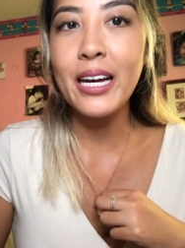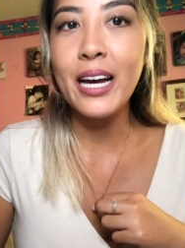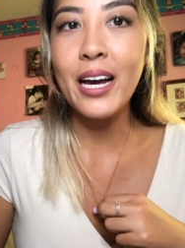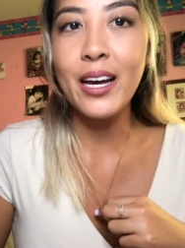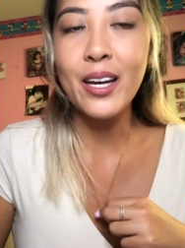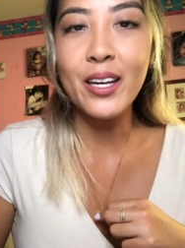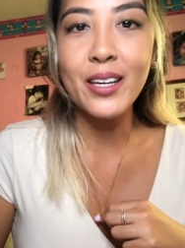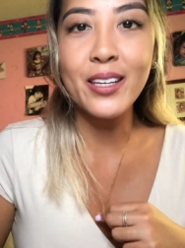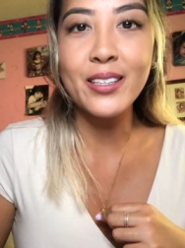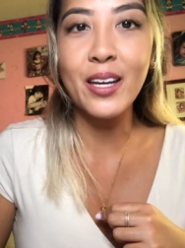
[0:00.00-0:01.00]

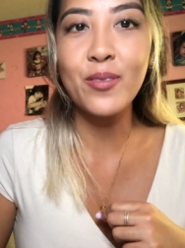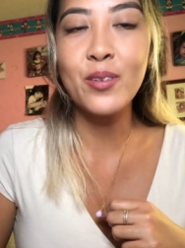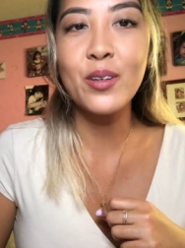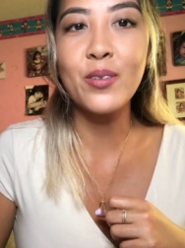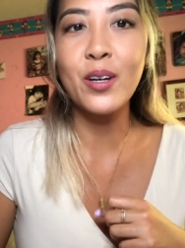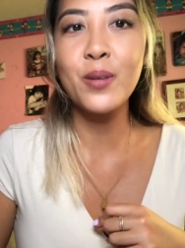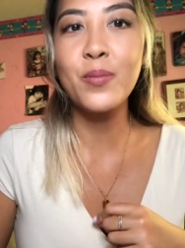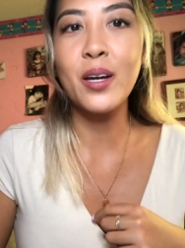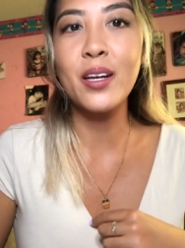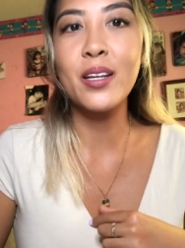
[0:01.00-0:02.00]
I definitely
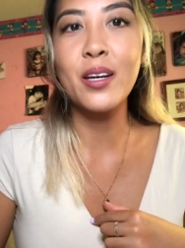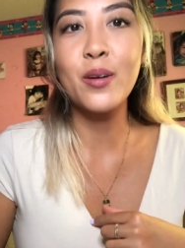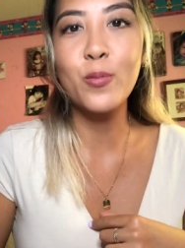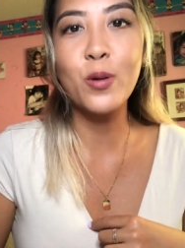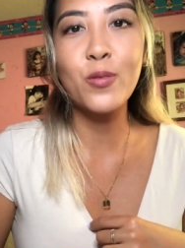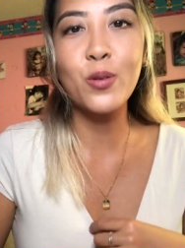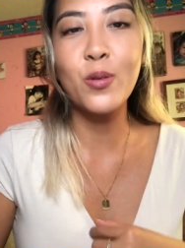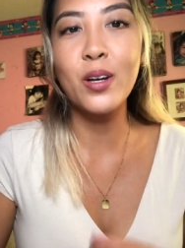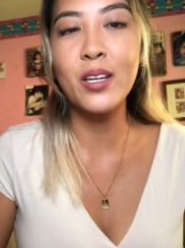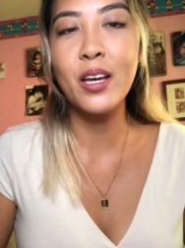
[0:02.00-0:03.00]
recommend if you
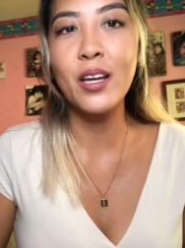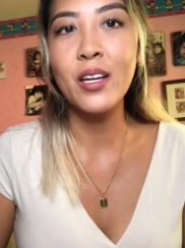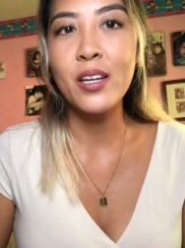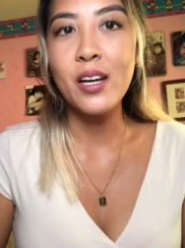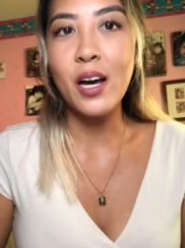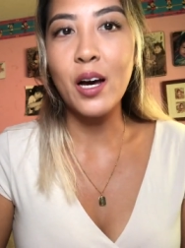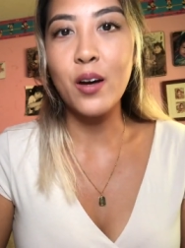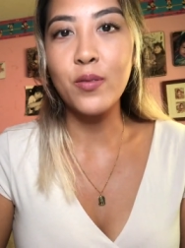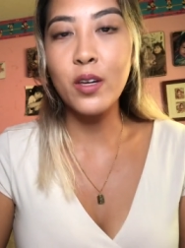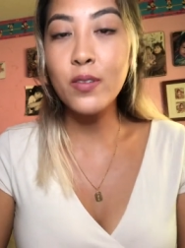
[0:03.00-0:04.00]
want to get
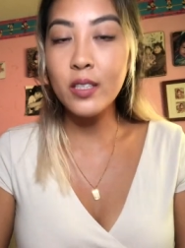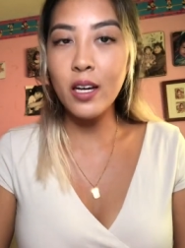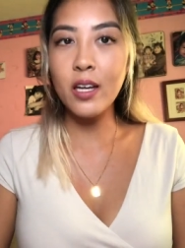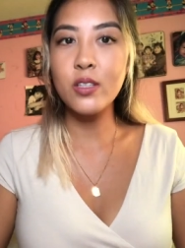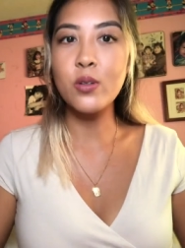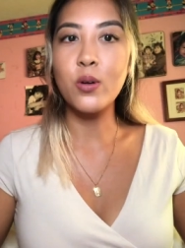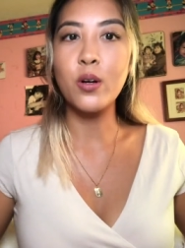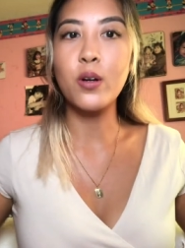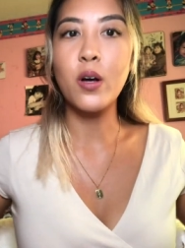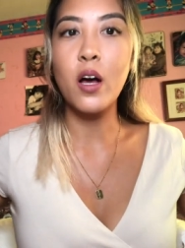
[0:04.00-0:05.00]
gift sets
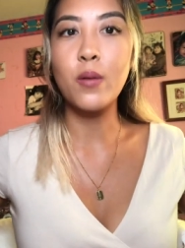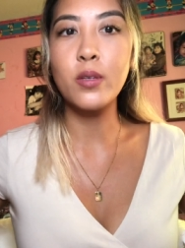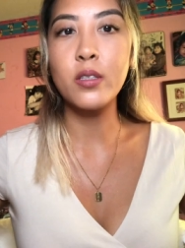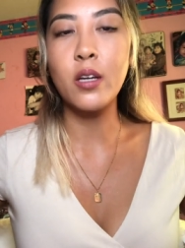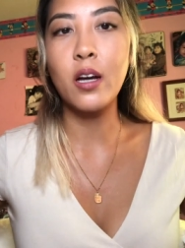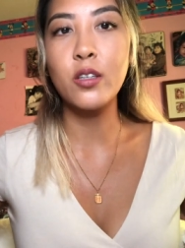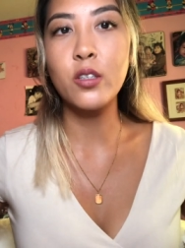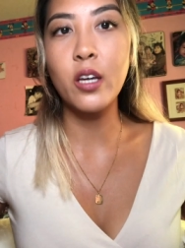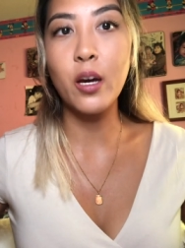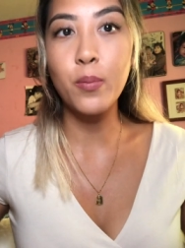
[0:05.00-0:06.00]
or decide to
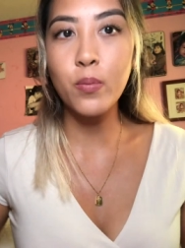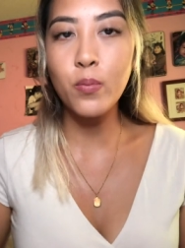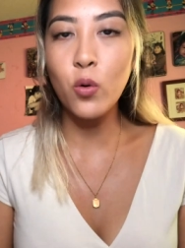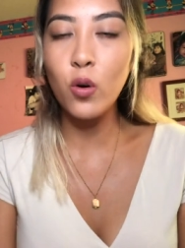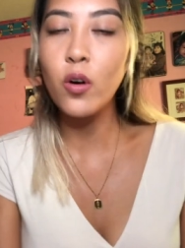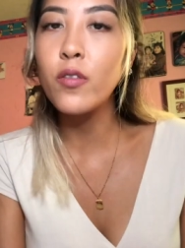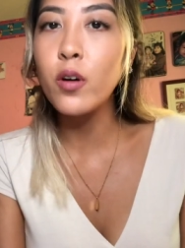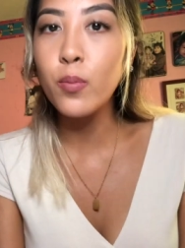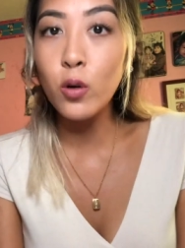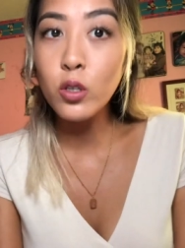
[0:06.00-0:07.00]
get more of a
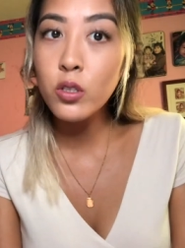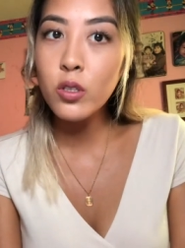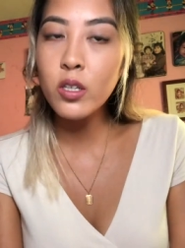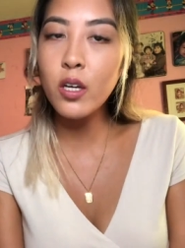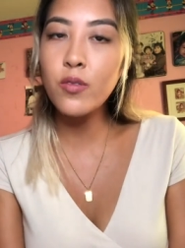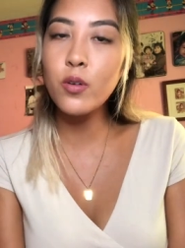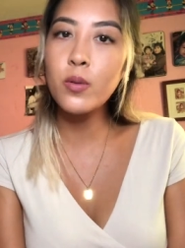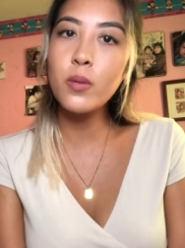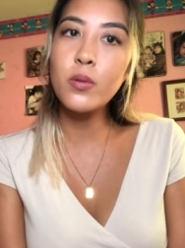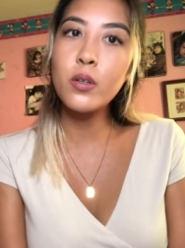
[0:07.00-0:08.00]
personal gift for
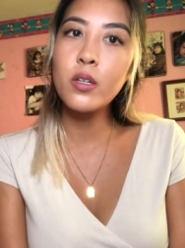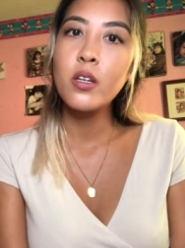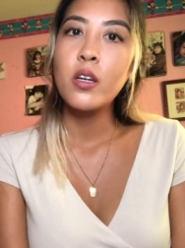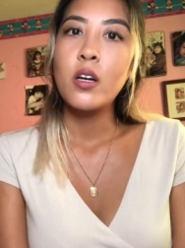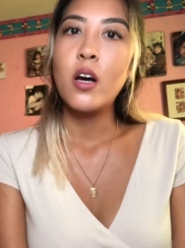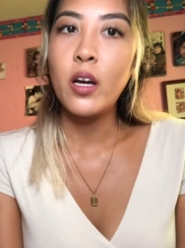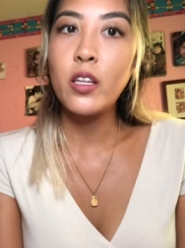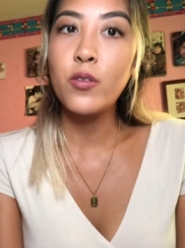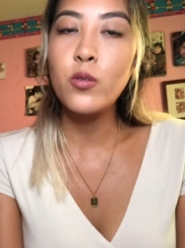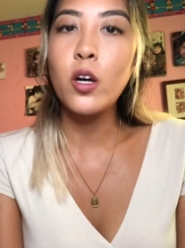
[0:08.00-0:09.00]
people. I
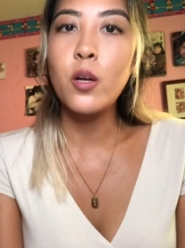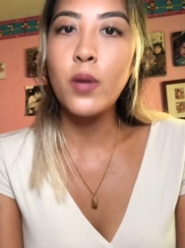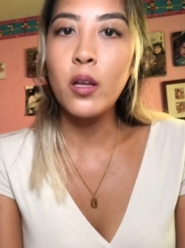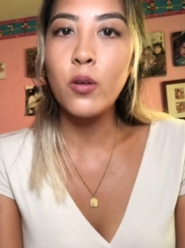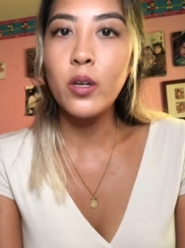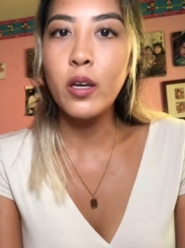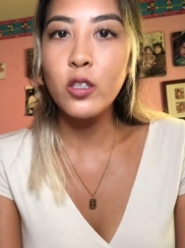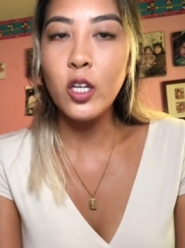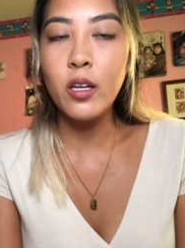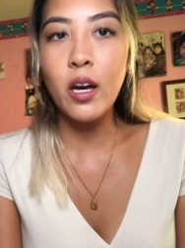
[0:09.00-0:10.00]
definitely recommend
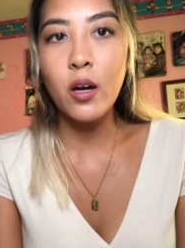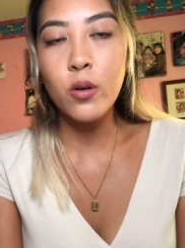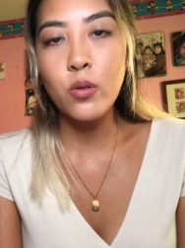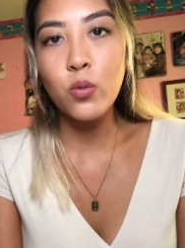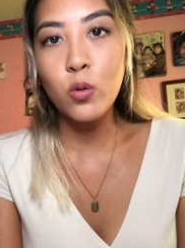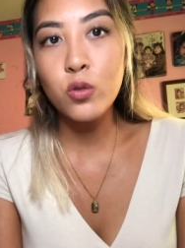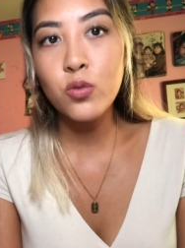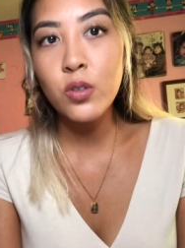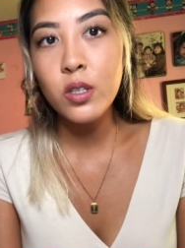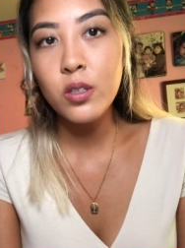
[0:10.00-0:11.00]
checking out
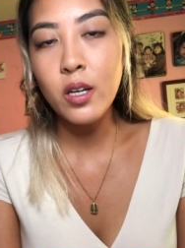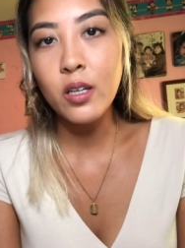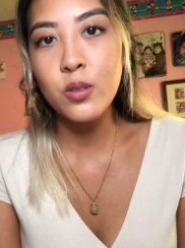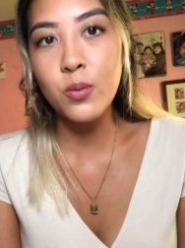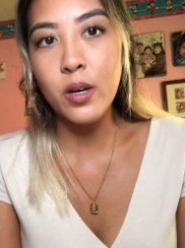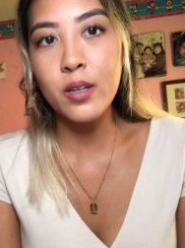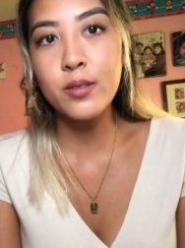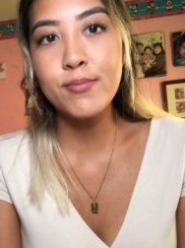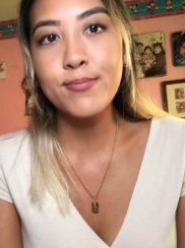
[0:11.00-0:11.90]
Rosefield as well.